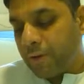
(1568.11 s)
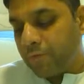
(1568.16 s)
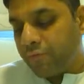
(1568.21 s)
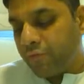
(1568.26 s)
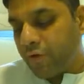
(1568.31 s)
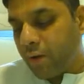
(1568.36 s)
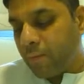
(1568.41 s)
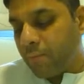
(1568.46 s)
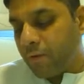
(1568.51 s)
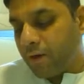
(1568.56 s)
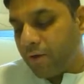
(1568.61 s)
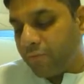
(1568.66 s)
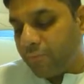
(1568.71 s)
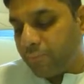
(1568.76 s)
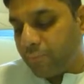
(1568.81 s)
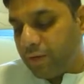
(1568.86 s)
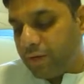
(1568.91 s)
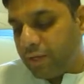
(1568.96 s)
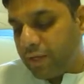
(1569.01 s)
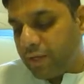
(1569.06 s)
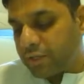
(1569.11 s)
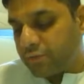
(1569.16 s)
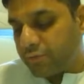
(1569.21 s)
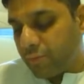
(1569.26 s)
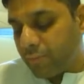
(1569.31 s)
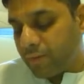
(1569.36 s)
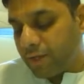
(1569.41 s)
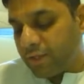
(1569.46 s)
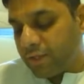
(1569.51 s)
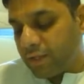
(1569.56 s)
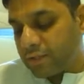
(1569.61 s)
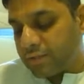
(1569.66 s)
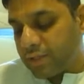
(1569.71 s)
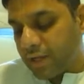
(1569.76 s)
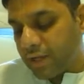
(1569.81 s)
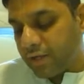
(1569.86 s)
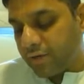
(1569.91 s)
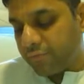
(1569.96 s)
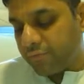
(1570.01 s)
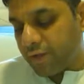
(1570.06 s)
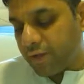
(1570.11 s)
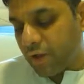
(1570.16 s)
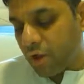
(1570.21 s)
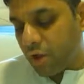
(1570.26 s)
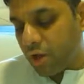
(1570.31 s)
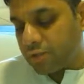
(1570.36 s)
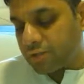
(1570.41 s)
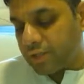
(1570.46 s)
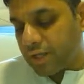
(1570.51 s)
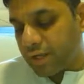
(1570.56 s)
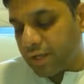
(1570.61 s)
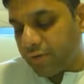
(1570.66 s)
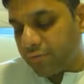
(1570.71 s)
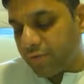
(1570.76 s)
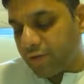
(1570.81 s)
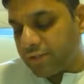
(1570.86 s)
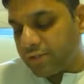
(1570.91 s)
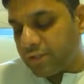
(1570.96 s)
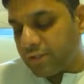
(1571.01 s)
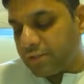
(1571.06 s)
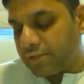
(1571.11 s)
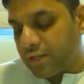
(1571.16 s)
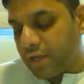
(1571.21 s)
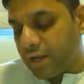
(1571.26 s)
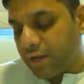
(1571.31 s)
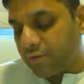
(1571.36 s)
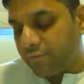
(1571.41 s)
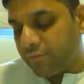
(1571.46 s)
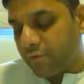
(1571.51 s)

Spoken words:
a performer of many Ashwamedha horse sacrifices,